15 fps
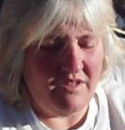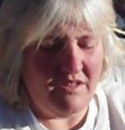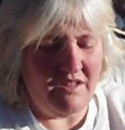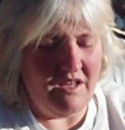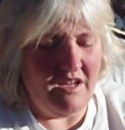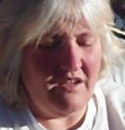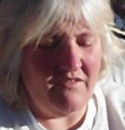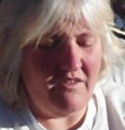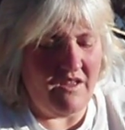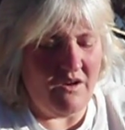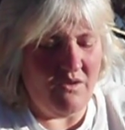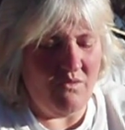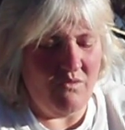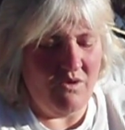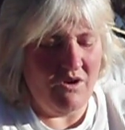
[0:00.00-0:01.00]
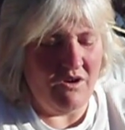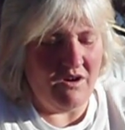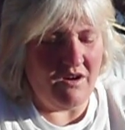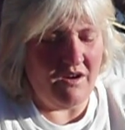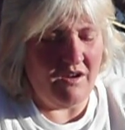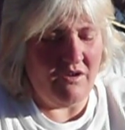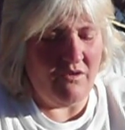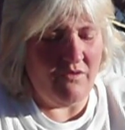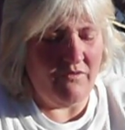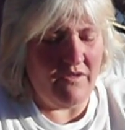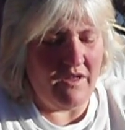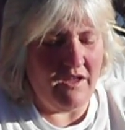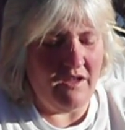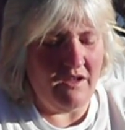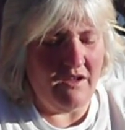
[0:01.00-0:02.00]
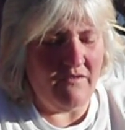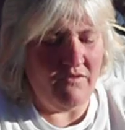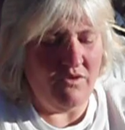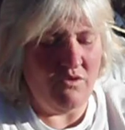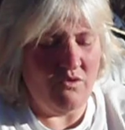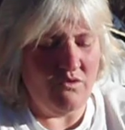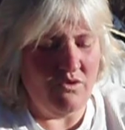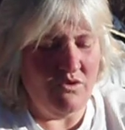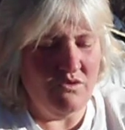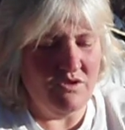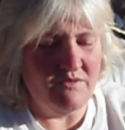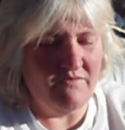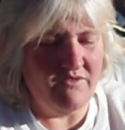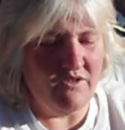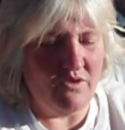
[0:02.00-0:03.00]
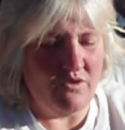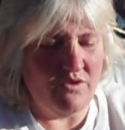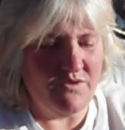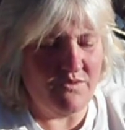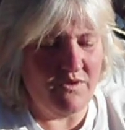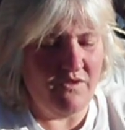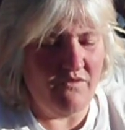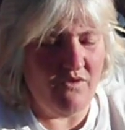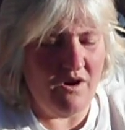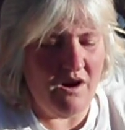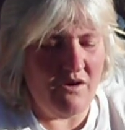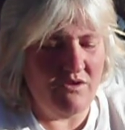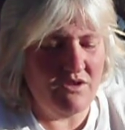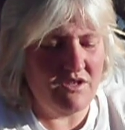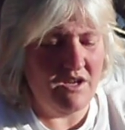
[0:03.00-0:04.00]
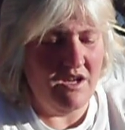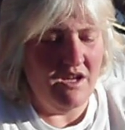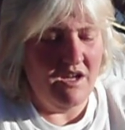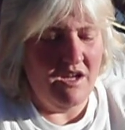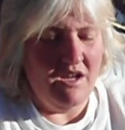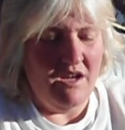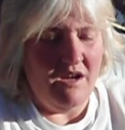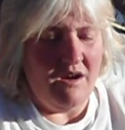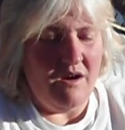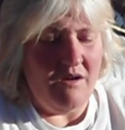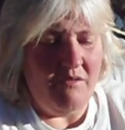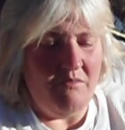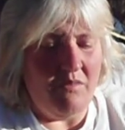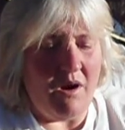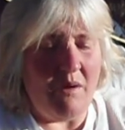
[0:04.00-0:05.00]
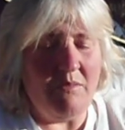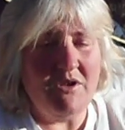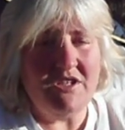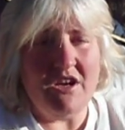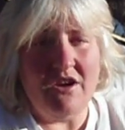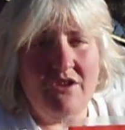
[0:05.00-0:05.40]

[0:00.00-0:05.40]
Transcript: thing if they don't work. You know, if you don't use them for the whole 24 hours. But I'm gonna tell